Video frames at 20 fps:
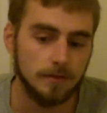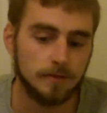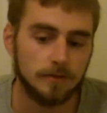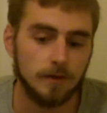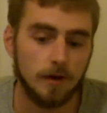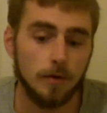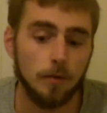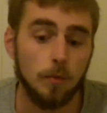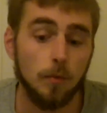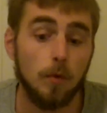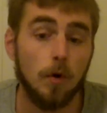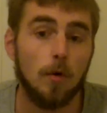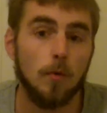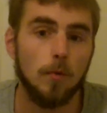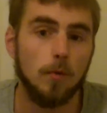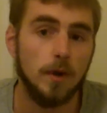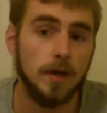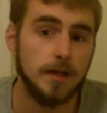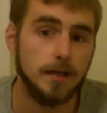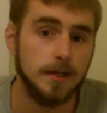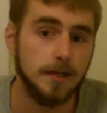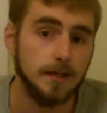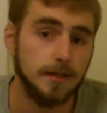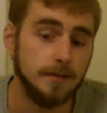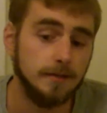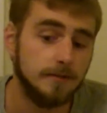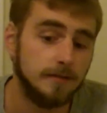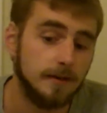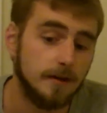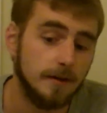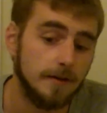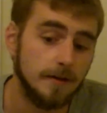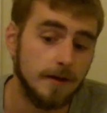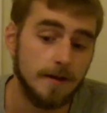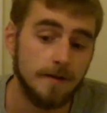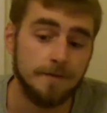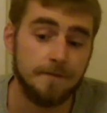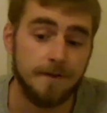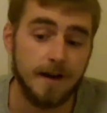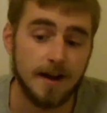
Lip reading: So what we need is a